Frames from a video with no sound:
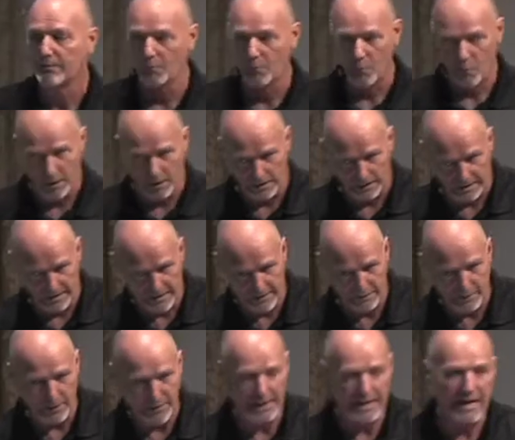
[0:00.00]
more
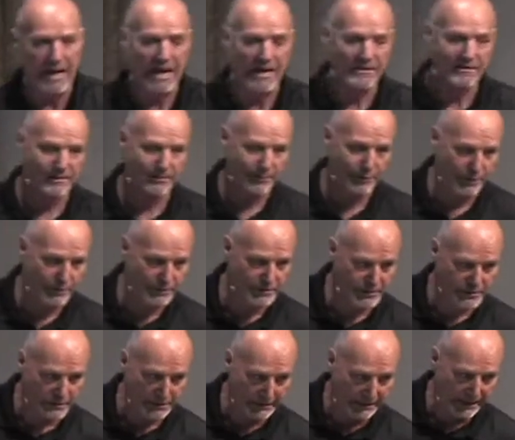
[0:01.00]
liberty as
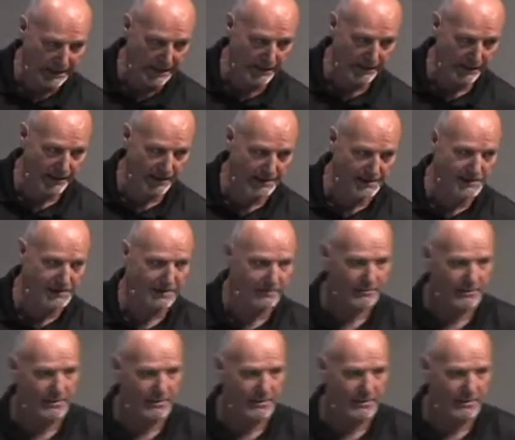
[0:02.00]
opposed to legalism,